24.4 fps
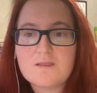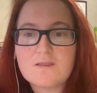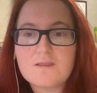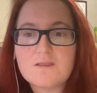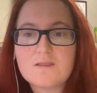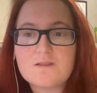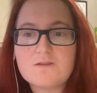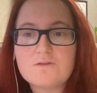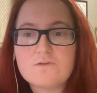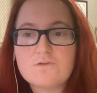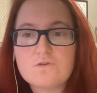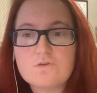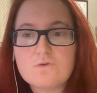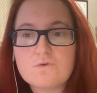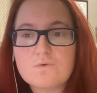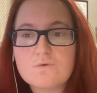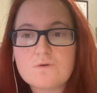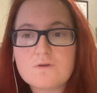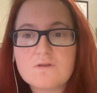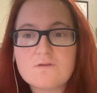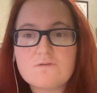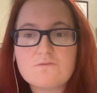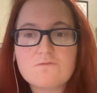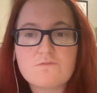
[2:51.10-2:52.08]
In
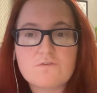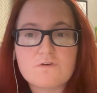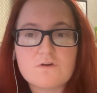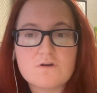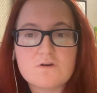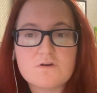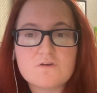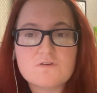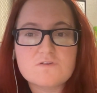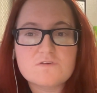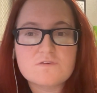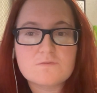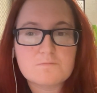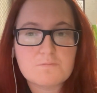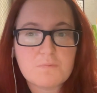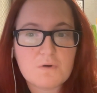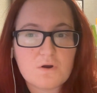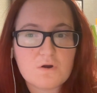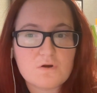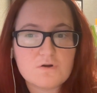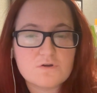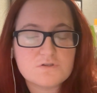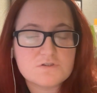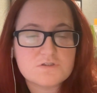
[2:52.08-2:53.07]
Nugent vs.
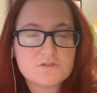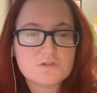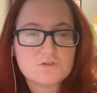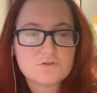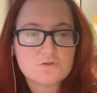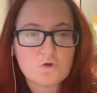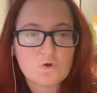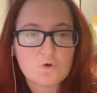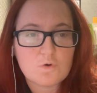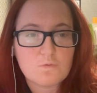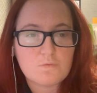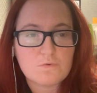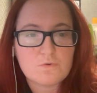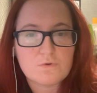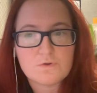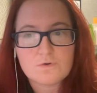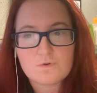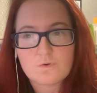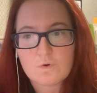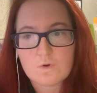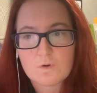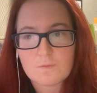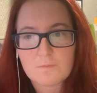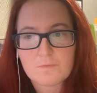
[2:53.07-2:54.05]
Barnes & Noble
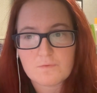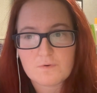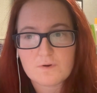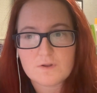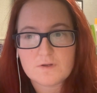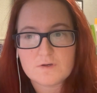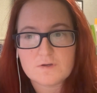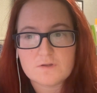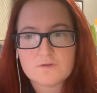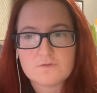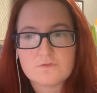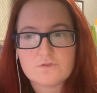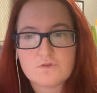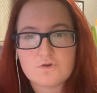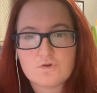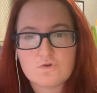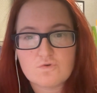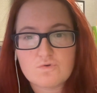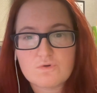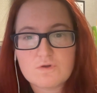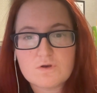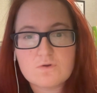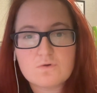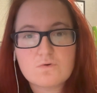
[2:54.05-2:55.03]
Incorporated, the
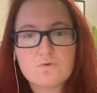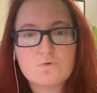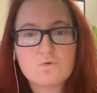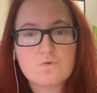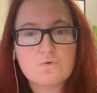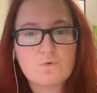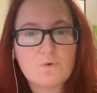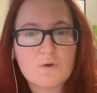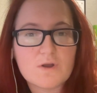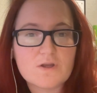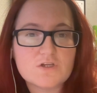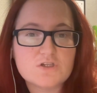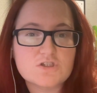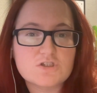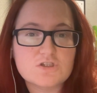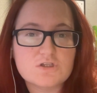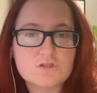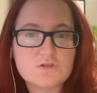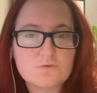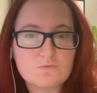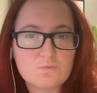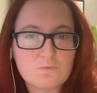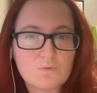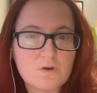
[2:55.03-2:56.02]
critical
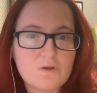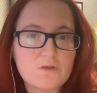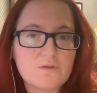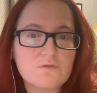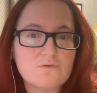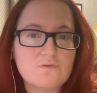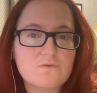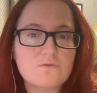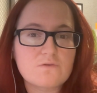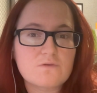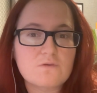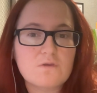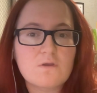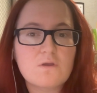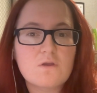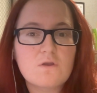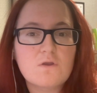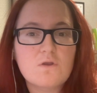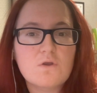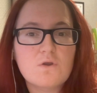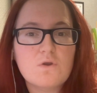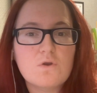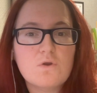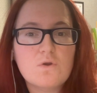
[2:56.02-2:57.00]
question was
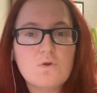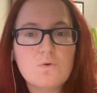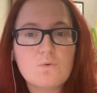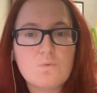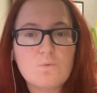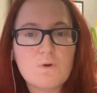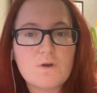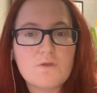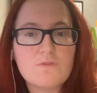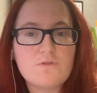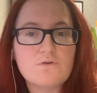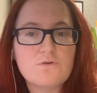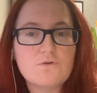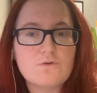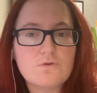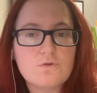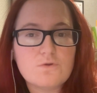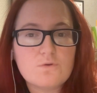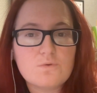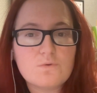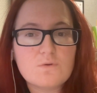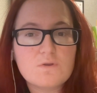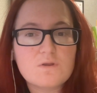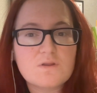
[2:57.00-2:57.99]
whether
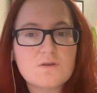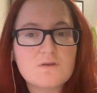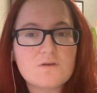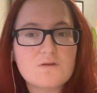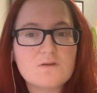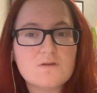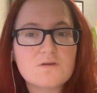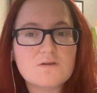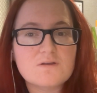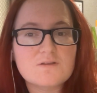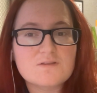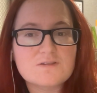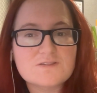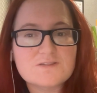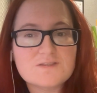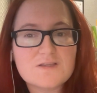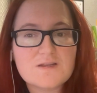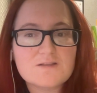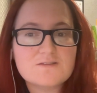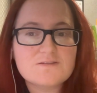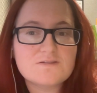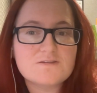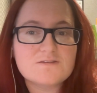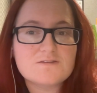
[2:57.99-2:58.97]
Nugent
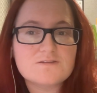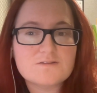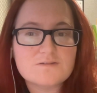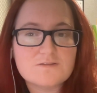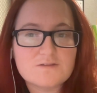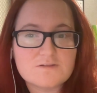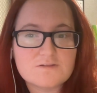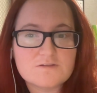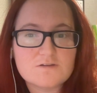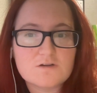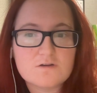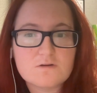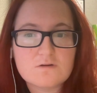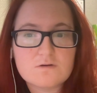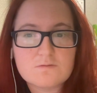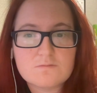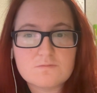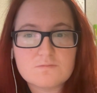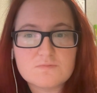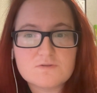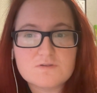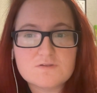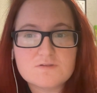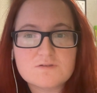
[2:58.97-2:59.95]
consented to the
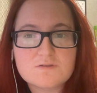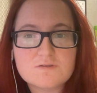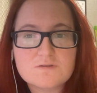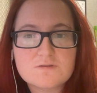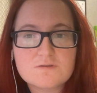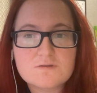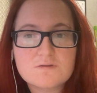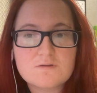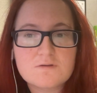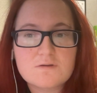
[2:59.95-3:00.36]
terms,